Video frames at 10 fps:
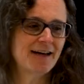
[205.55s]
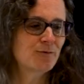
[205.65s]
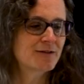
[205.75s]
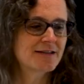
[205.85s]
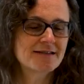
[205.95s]

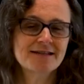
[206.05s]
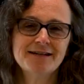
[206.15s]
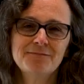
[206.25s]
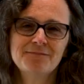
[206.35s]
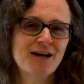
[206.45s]
And with the
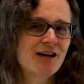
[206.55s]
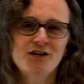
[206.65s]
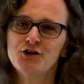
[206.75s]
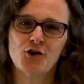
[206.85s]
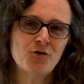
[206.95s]
zIIP,
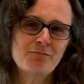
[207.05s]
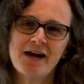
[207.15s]
you don't